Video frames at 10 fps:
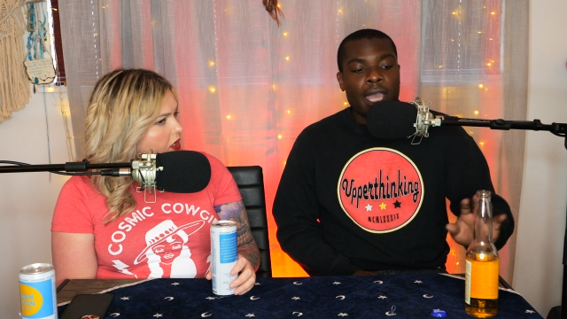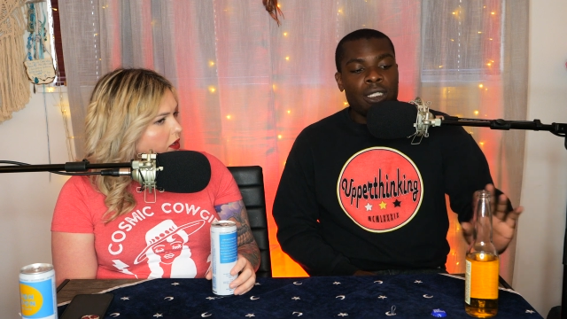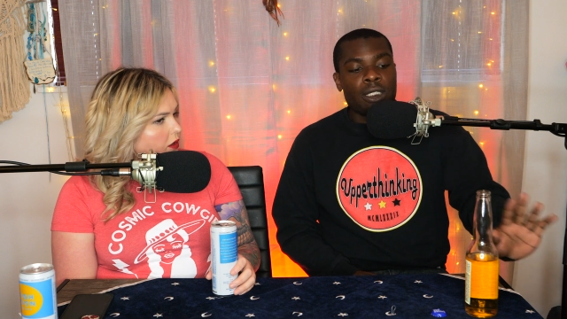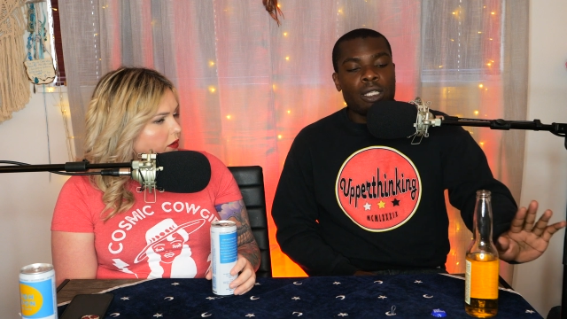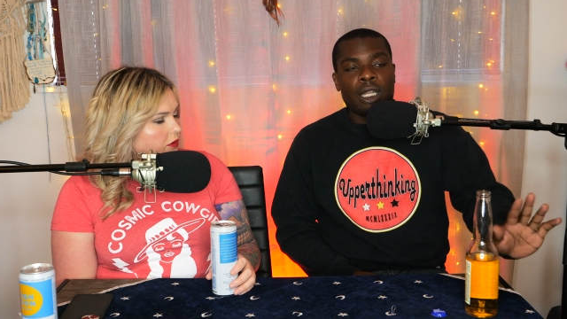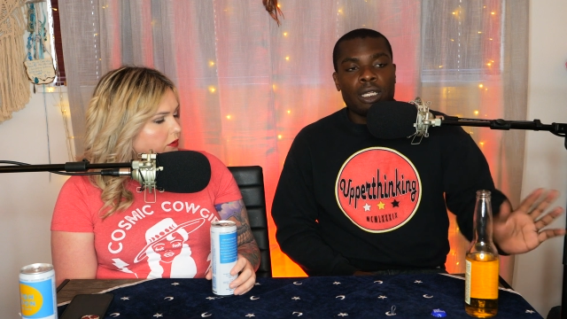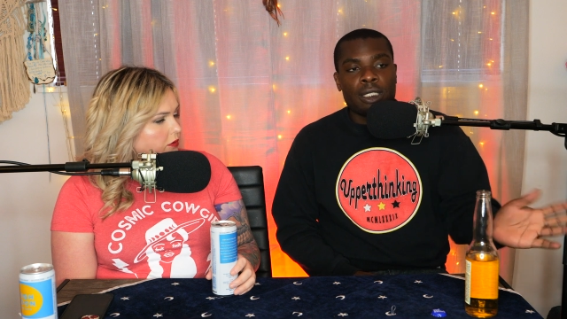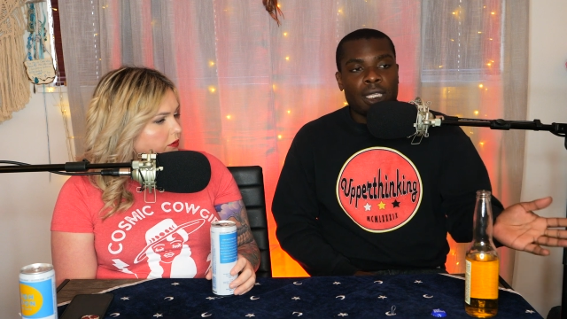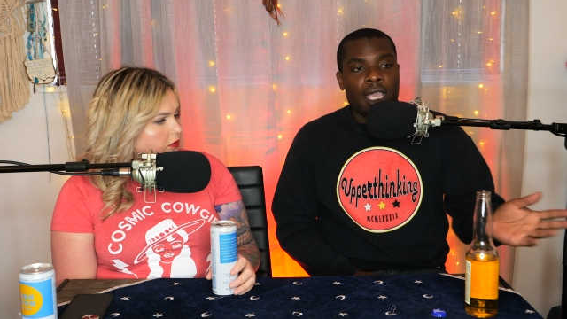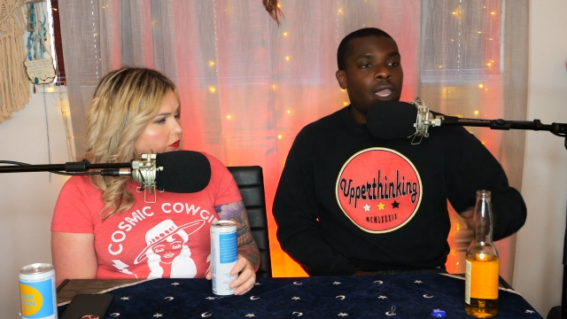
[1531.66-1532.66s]
Speaker 1: I just saw that
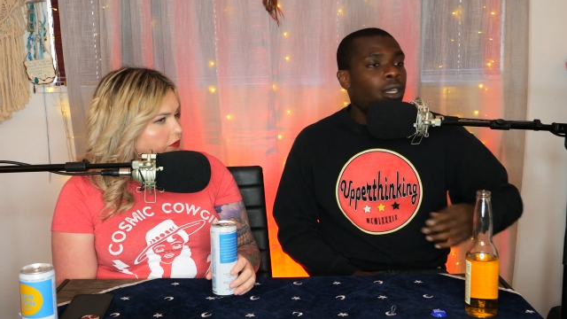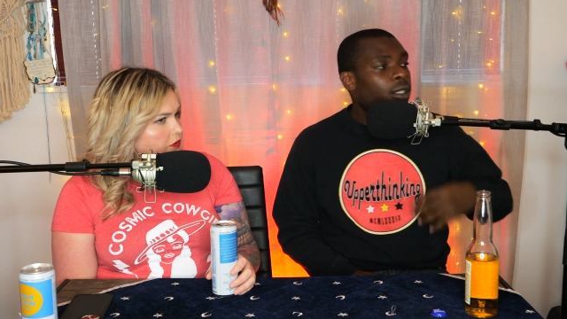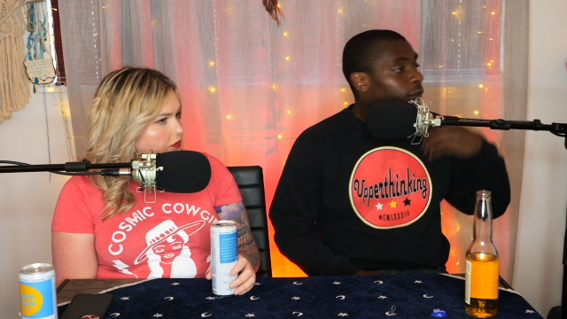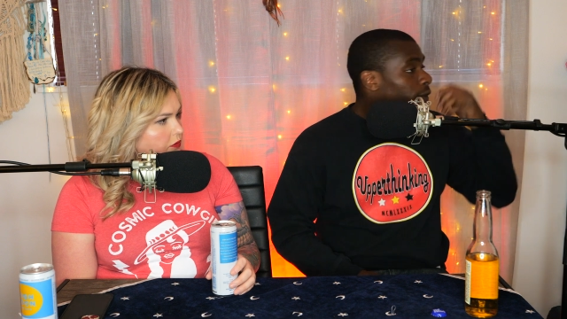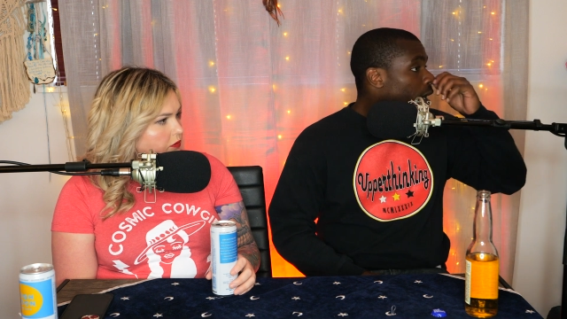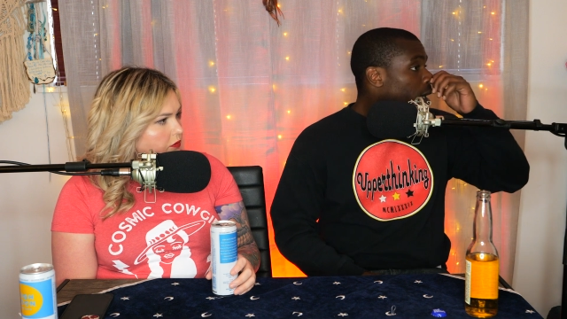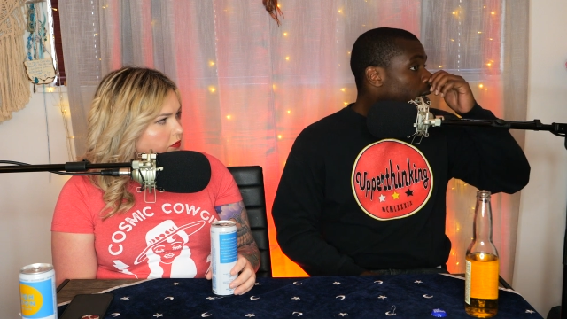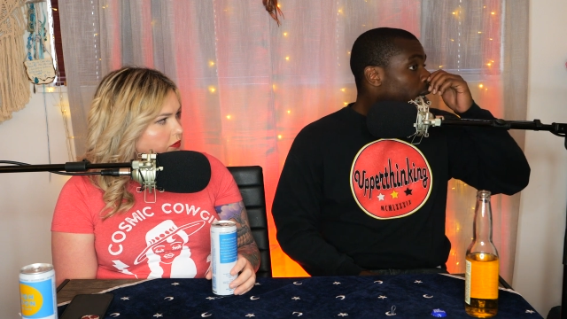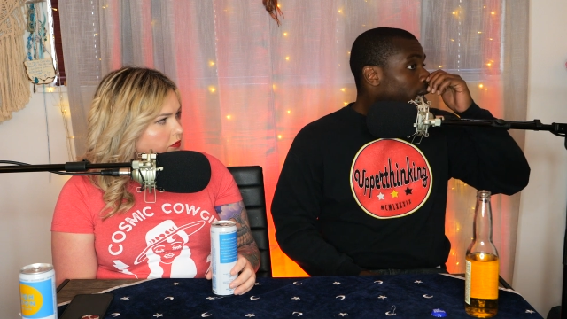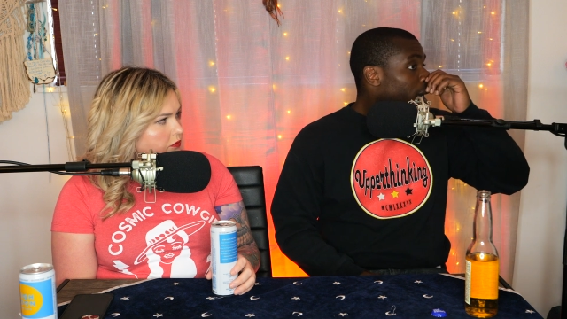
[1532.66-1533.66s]
as a character flaw.
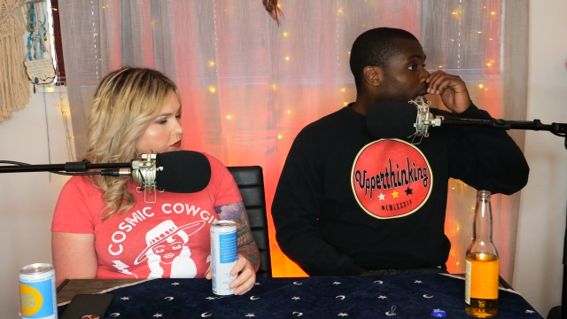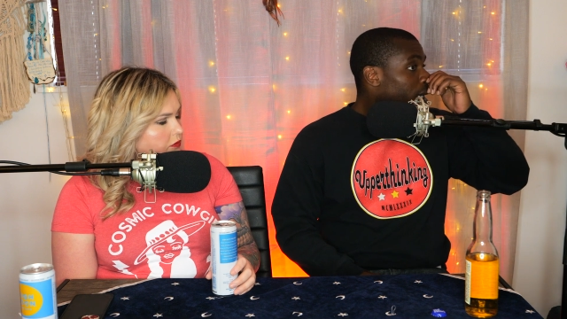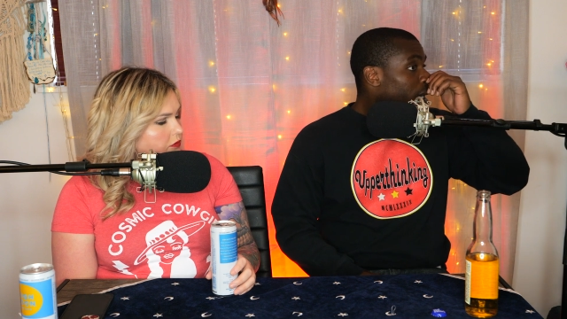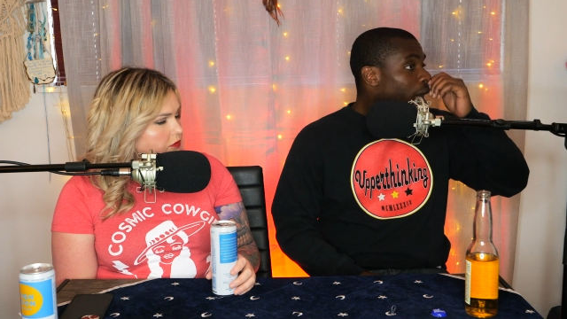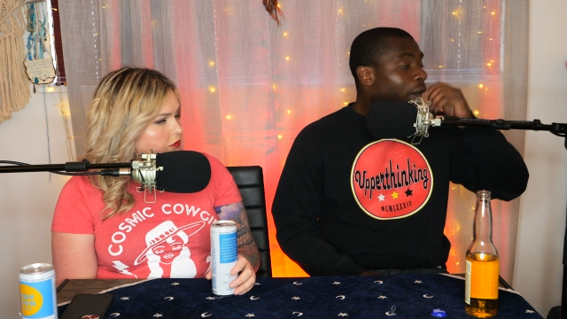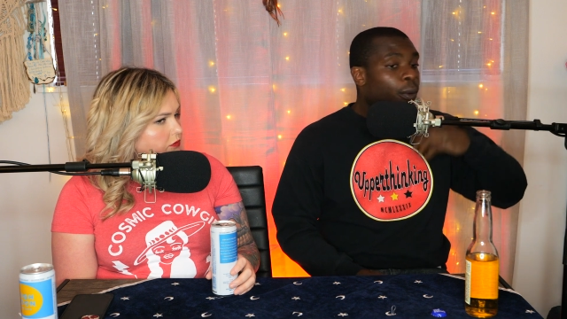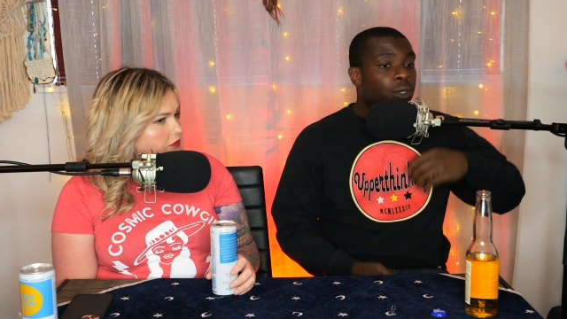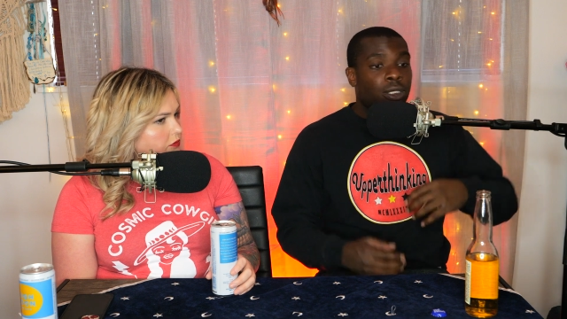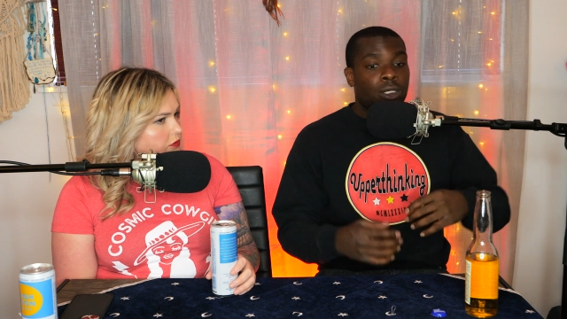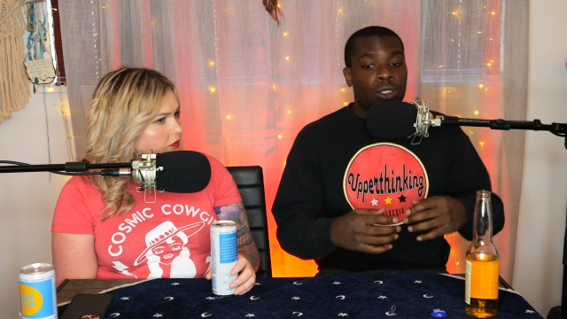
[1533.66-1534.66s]
And I
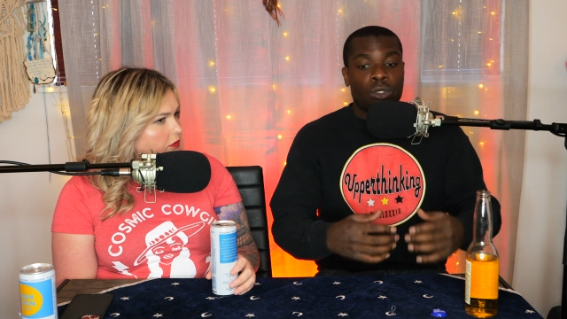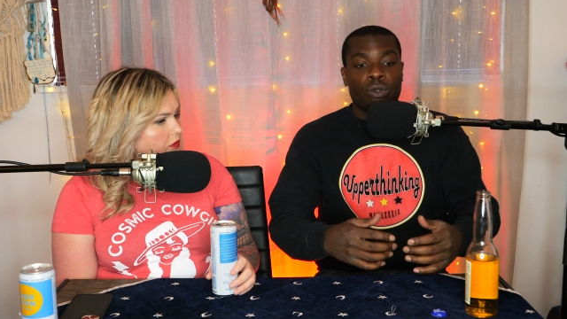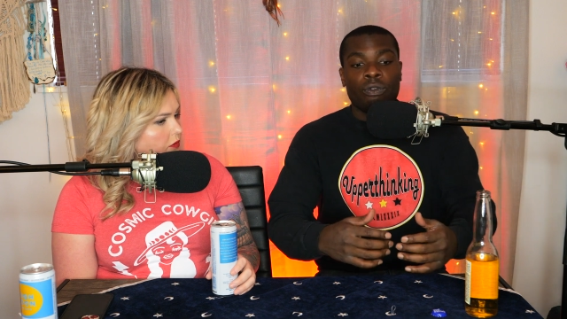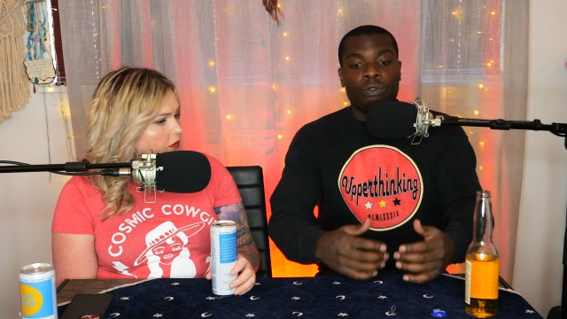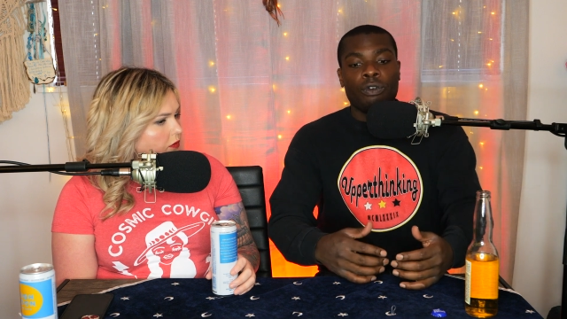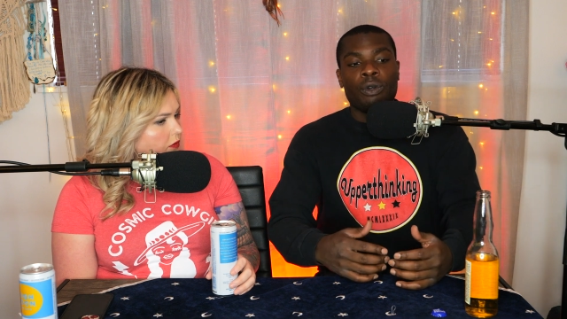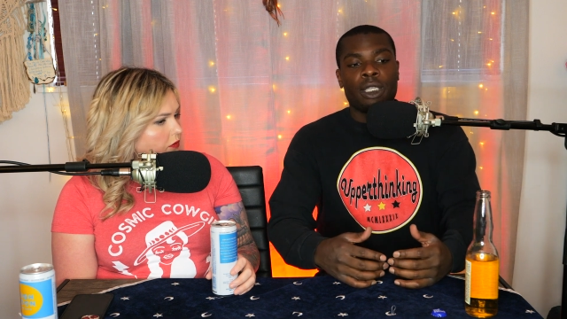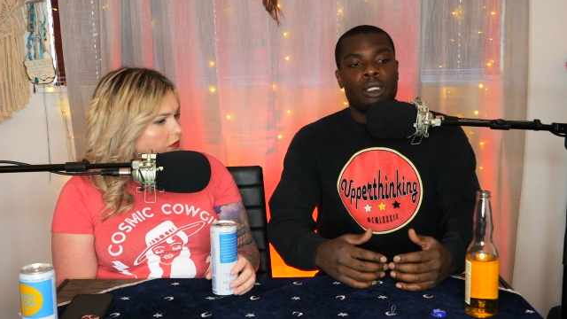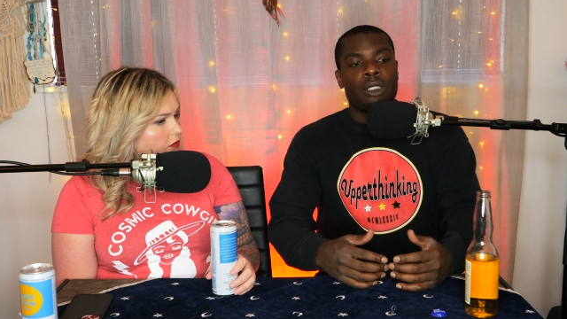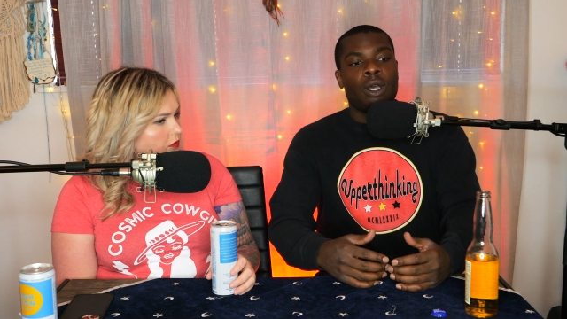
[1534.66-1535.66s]
was too
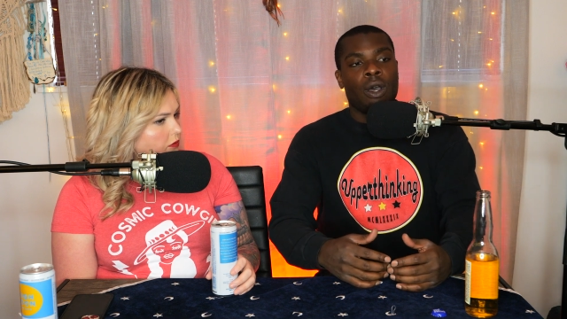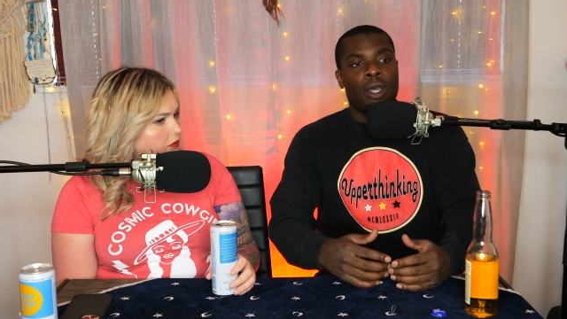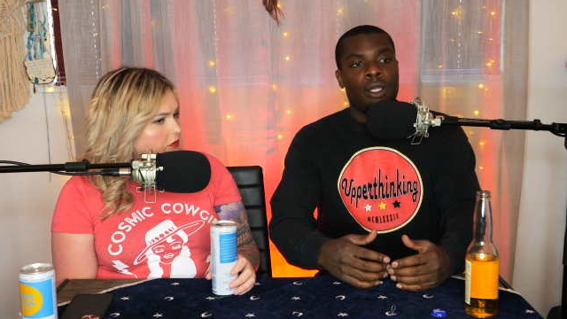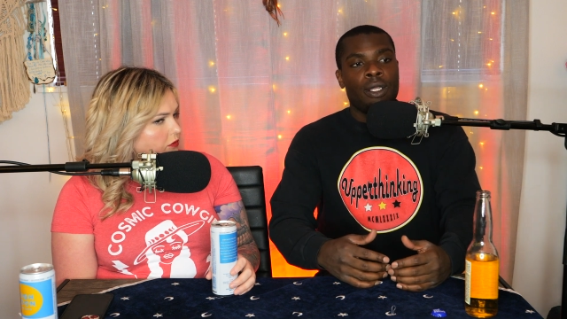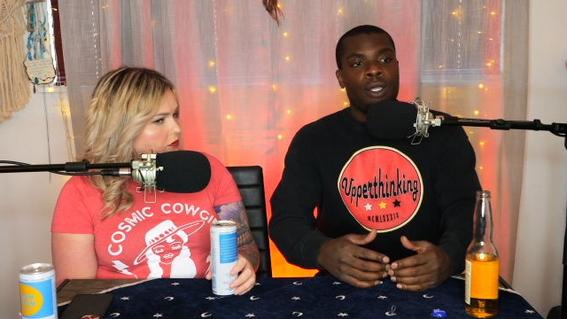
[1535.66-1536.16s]
focused on